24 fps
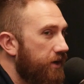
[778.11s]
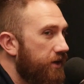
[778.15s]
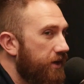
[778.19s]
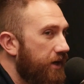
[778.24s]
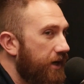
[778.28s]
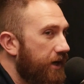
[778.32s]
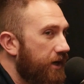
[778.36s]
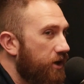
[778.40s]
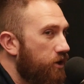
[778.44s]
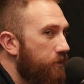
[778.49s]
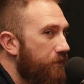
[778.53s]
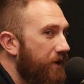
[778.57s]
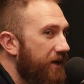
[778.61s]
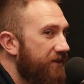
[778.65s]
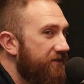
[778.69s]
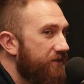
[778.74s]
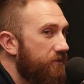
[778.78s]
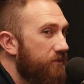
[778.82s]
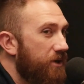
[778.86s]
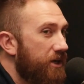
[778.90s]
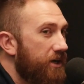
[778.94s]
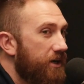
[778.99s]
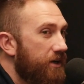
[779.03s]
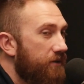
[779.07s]
then you got to go buy
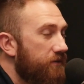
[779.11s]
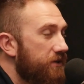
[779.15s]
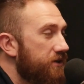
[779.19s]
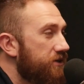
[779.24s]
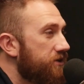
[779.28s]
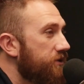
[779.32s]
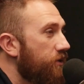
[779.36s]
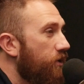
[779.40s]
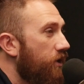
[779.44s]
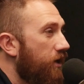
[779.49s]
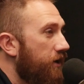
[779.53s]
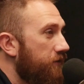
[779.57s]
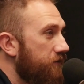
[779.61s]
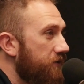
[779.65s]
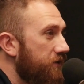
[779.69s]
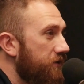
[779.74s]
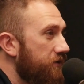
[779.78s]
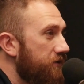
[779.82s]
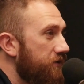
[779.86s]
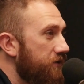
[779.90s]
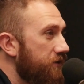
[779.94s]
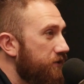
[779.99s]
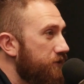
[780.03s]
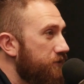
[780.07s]
some ink every so
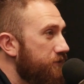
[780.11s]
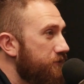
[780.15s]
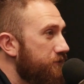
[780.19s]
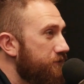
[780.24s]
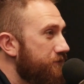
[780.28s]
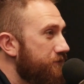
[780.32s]
often too.